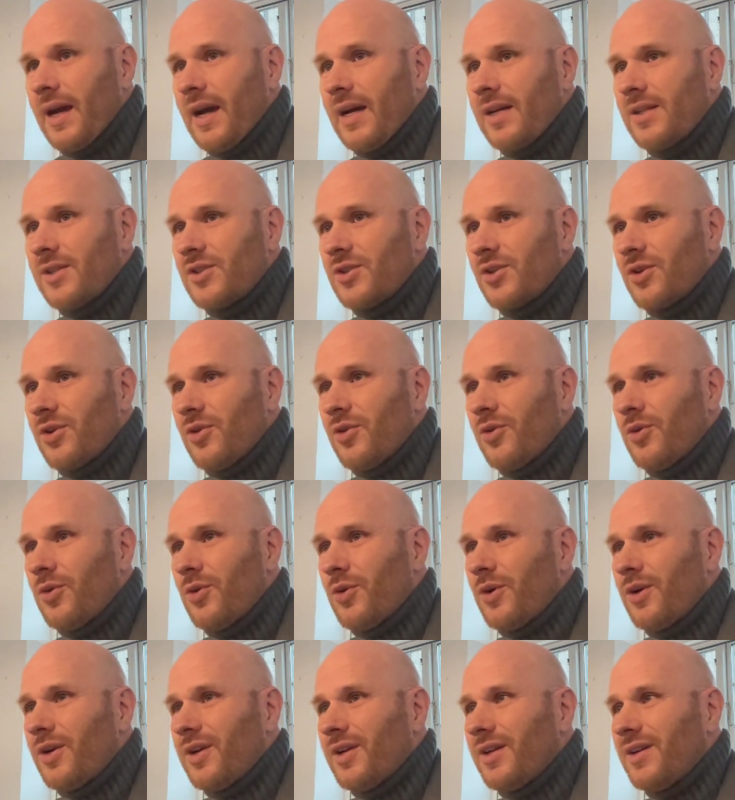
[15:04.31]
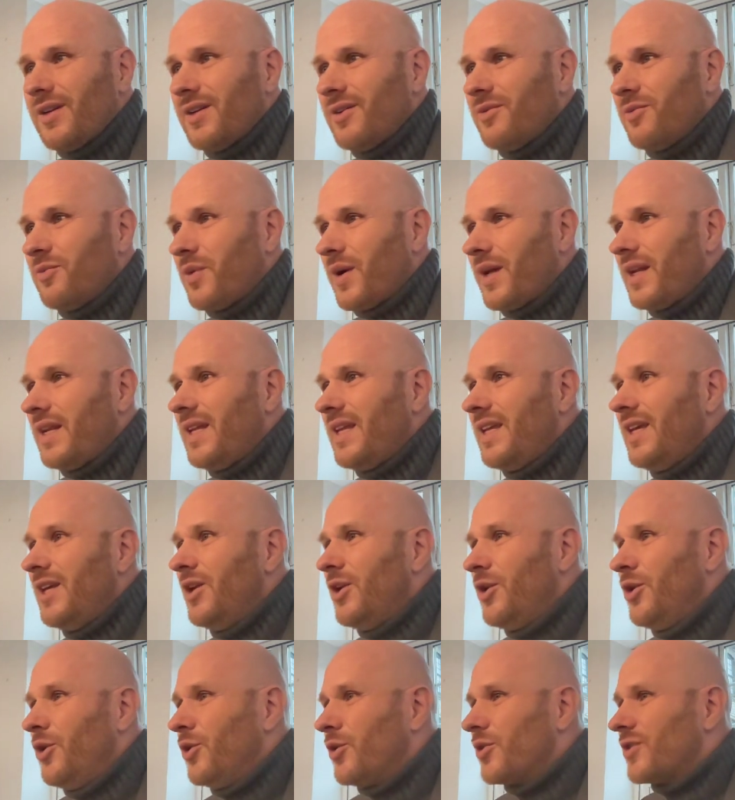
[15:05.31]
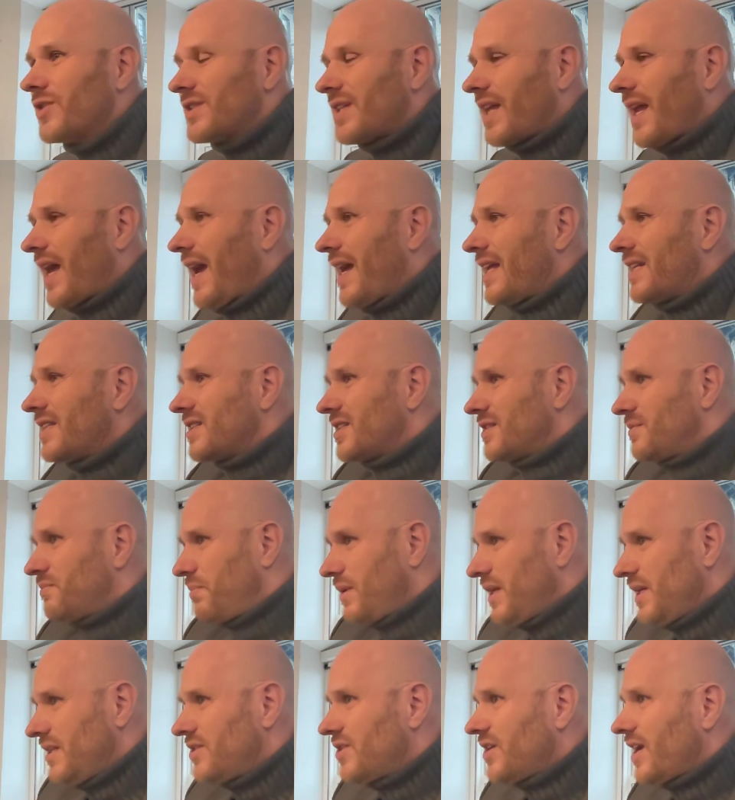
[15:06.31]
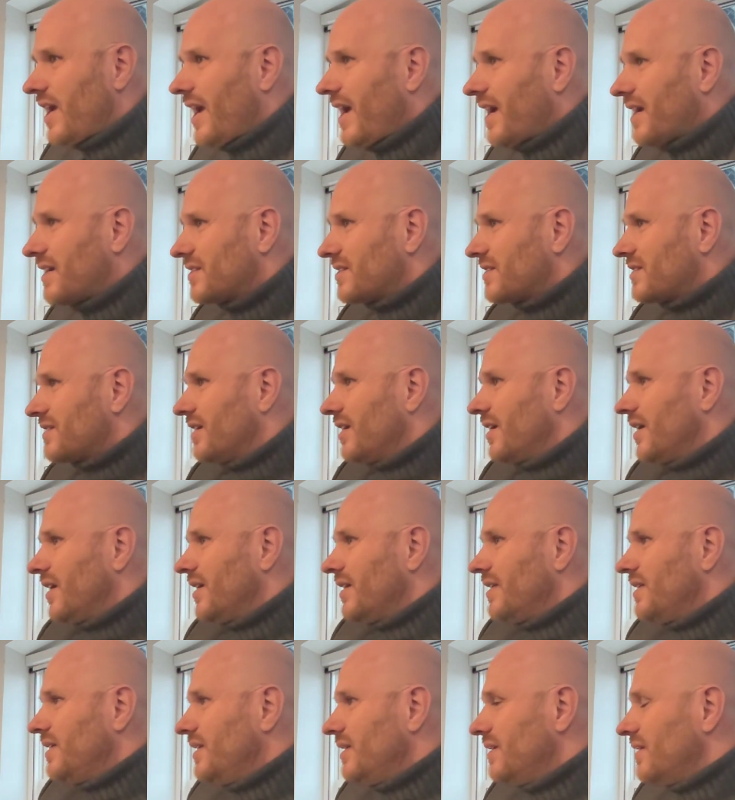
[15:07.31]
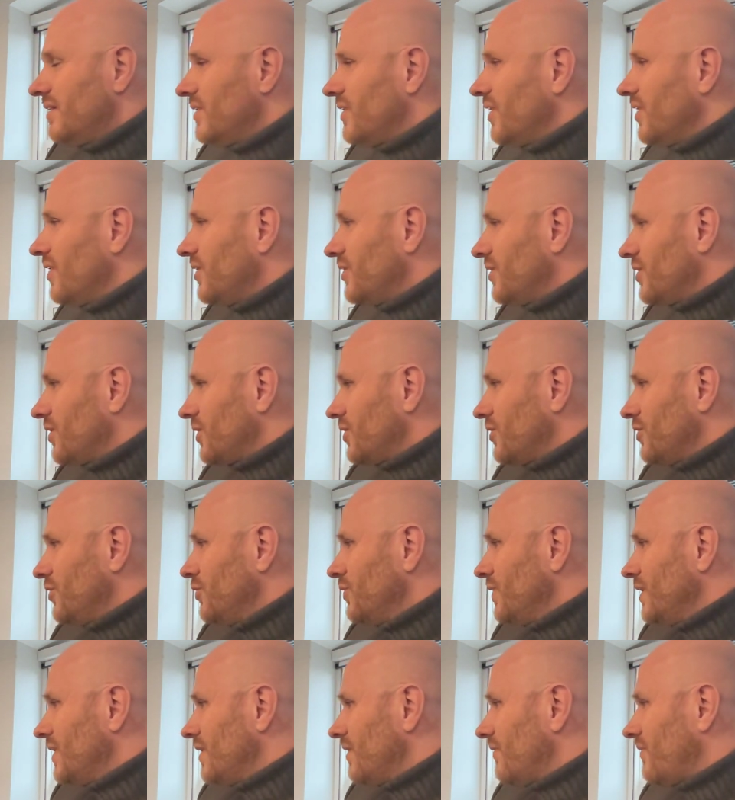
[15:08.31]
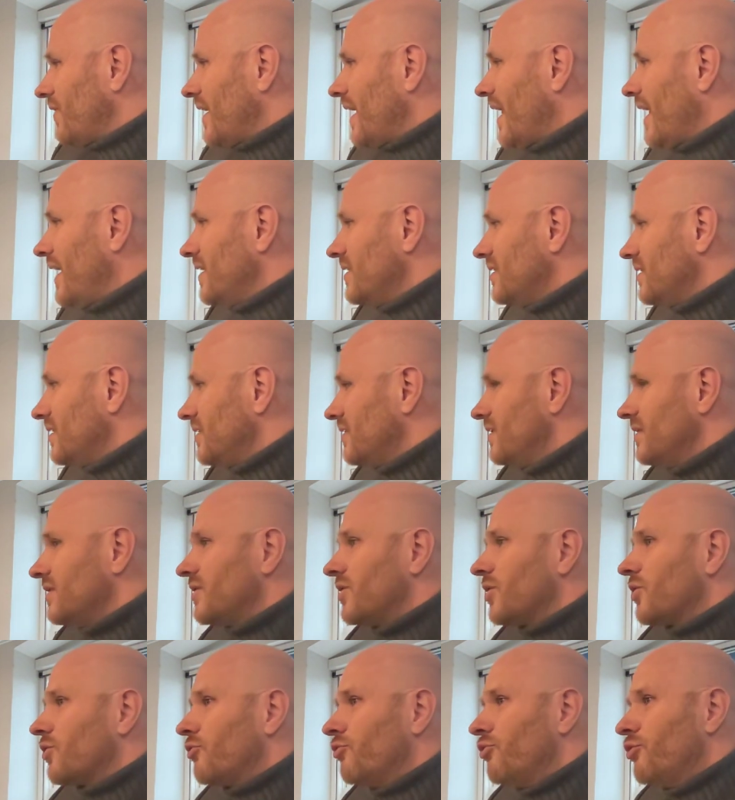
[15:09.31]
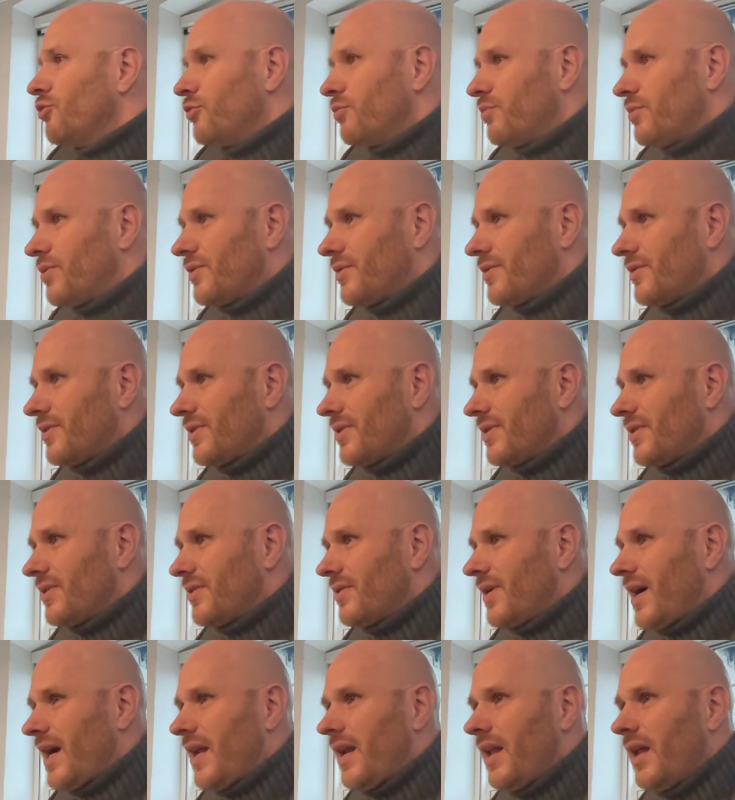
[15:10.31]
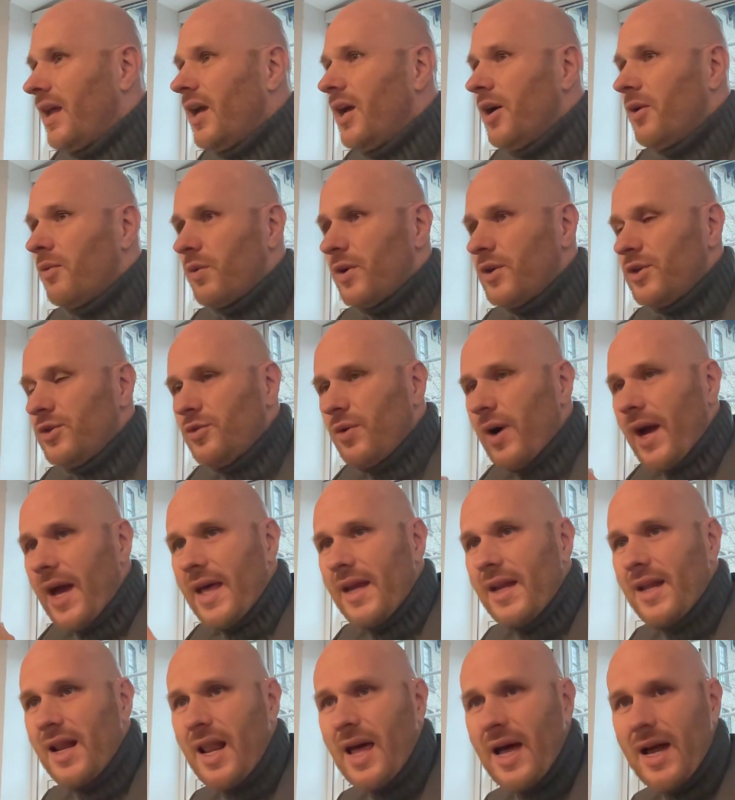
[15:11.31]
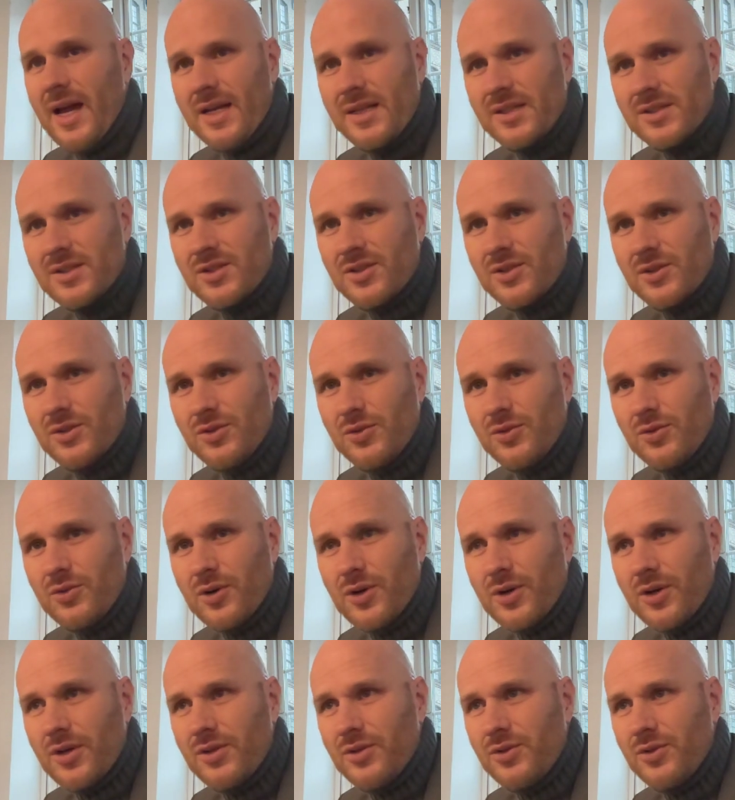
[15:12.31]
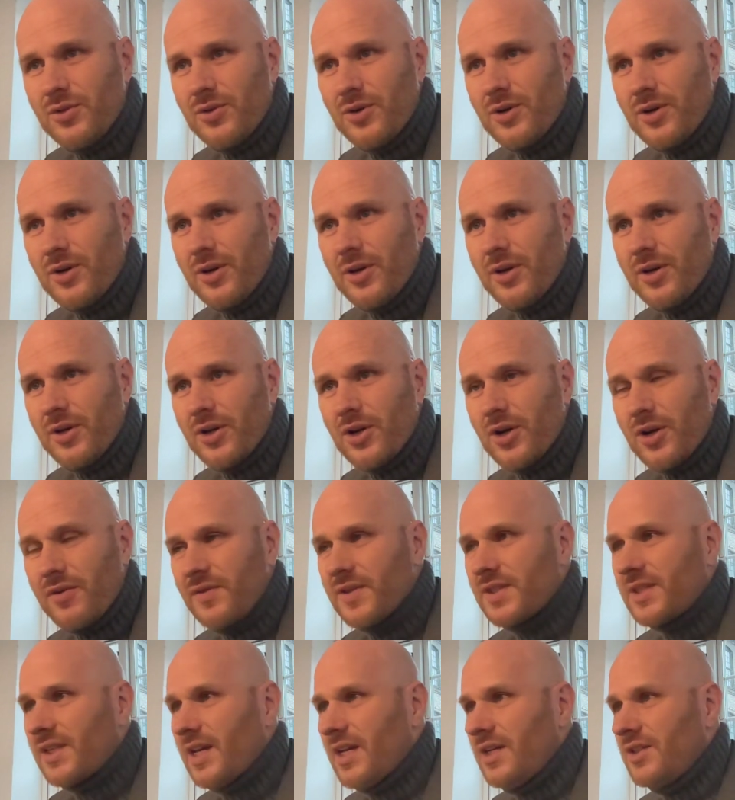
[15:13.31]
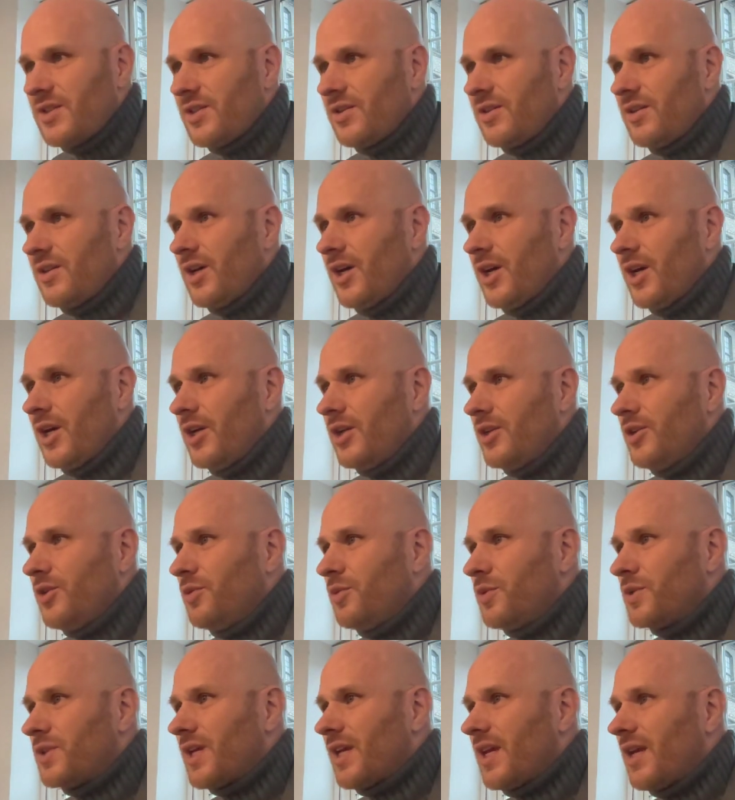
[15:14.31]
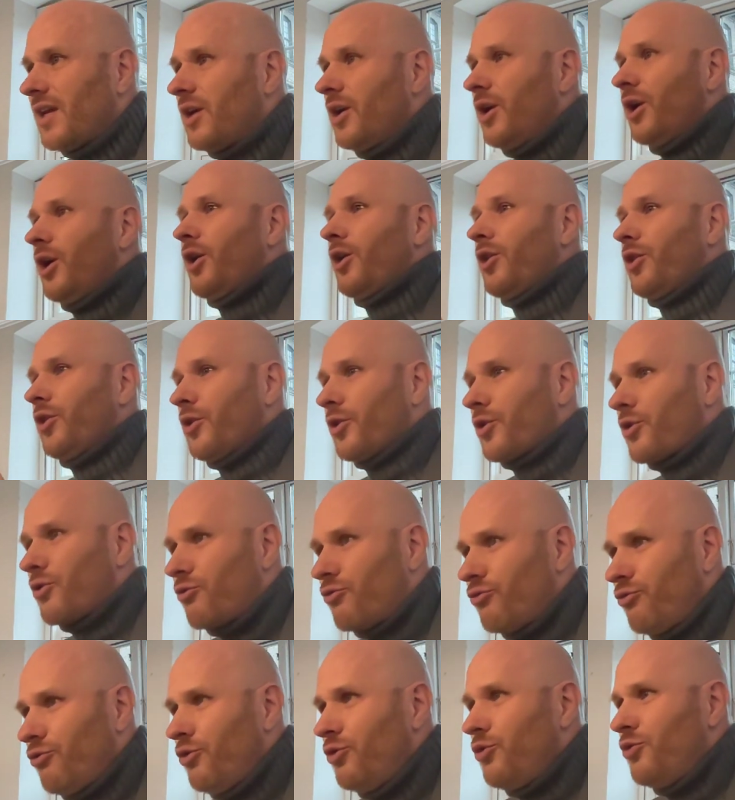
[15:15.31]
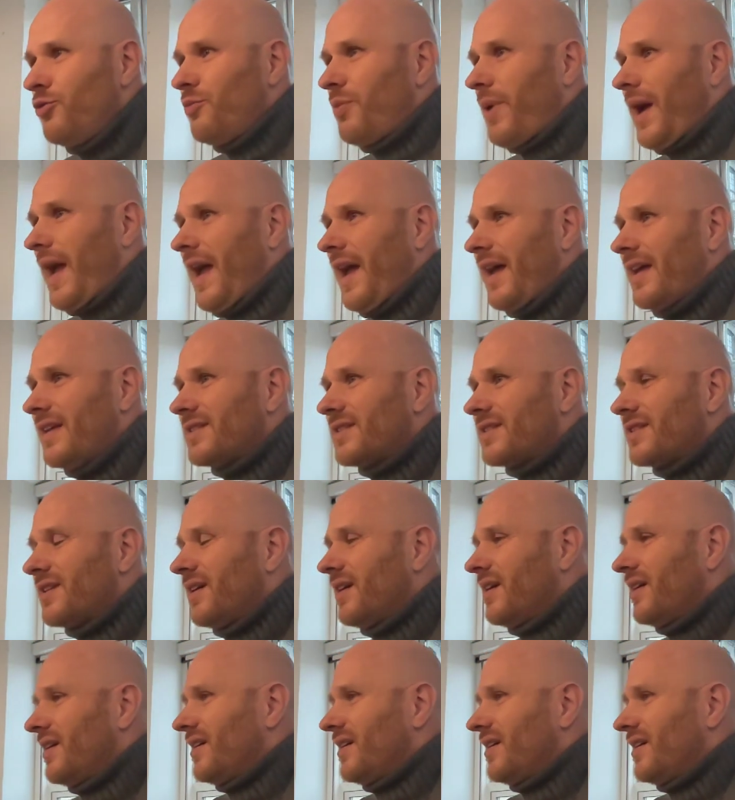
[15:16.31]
And so when he looks at speech acts, the unit of analysis is the group, right? When you analyzed your conversation, you were saying the group has